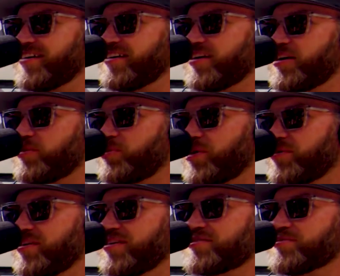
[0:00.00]
You probably
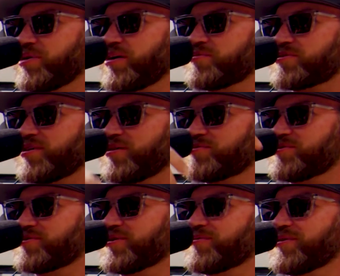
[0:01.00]
need some amp steps or
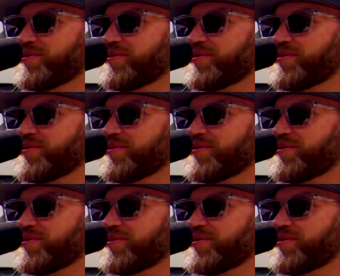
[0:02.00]
something.